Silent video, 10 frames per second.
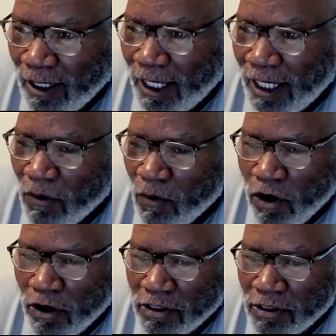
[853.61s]
Any
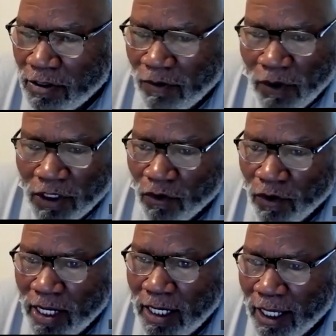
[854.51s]
word, when you
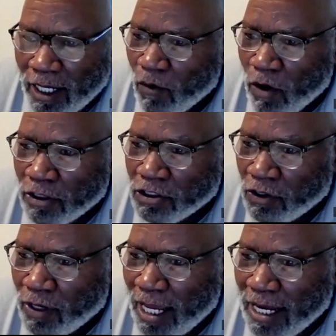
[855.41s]
read any word
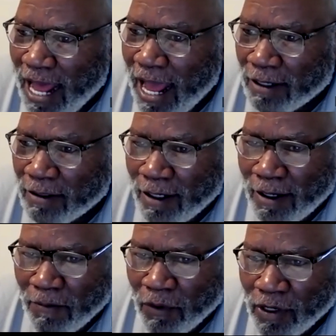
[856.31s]
you cannot
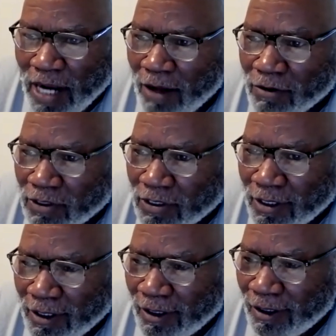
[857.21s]
pronounce,
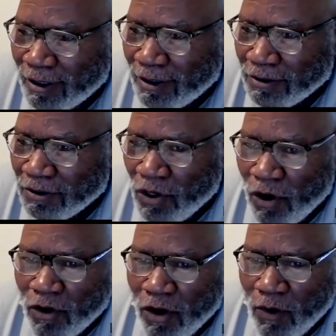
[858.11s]
you
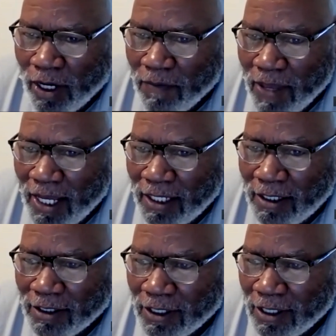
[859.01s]
don't know what it
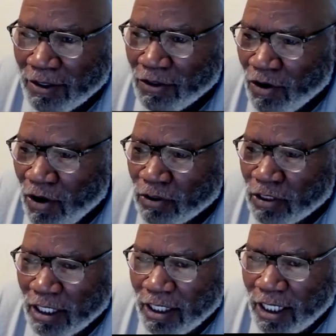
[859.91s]
means, you go
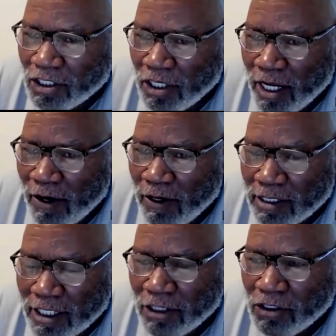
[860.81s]
to the dictionary,
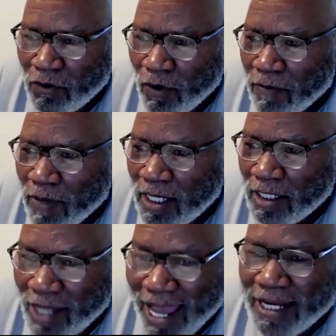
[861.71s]
it tells you what it
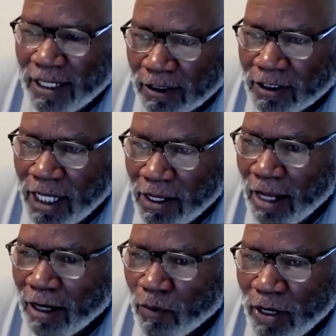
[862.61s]
means, and it'll tell you
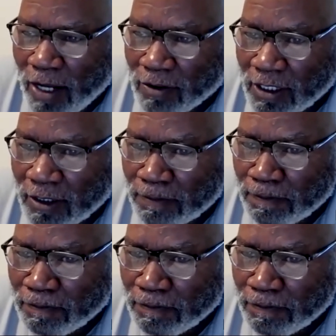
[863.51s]
how to pronounce it.